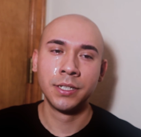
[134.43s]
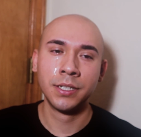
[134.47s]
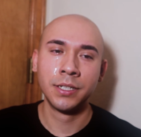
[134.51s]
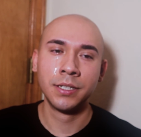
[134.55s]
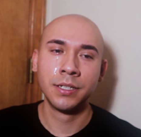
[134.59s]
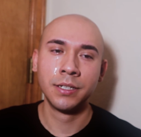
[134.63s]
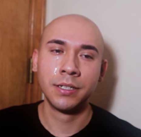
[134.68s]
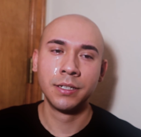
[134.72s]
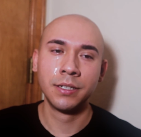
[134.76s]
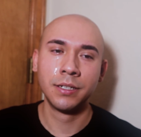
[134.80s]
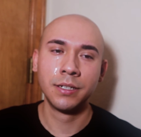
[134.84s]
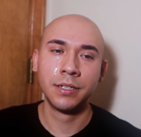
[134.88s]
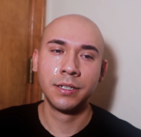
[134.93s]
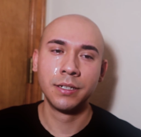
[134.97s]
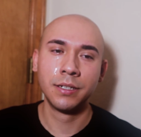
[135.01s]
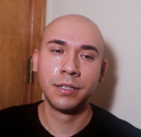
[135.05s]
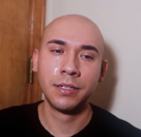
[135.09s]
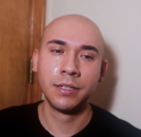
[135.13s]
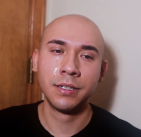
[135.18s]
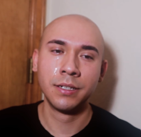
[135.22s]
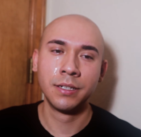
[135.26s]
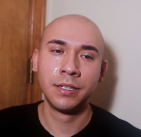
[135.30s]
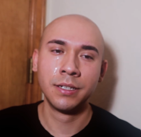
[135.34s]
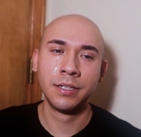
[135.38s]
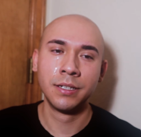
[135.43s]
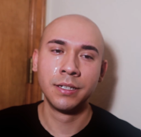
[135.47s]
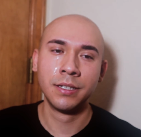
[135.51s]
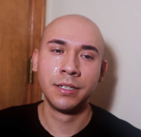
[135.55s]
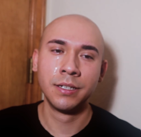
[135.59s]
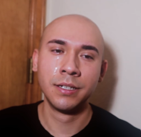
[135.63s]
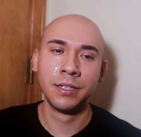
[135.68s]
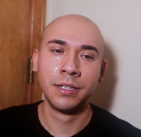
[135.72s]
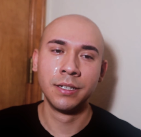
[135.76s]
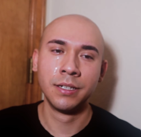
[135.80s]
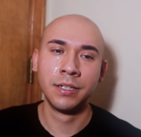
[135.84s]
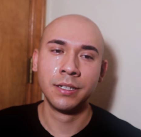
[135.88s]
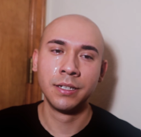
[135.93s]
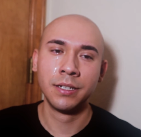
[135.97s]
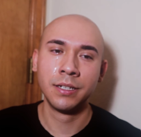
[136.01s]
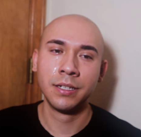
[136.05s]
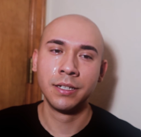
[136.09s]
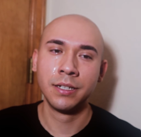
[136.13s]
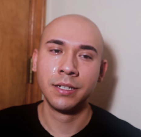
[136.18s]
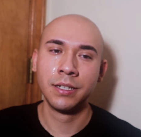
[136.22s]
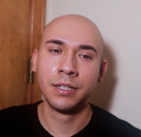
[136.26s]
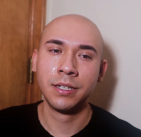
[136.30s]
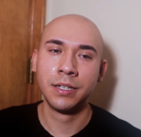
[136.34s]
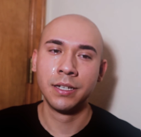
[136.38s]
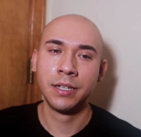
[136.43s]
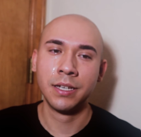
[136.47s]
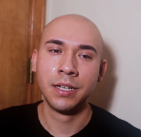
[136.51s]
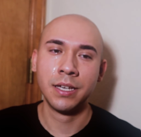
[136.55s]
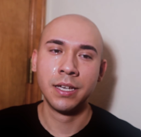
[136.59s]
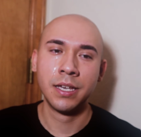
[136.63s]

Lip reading: No one is speaking in this clip.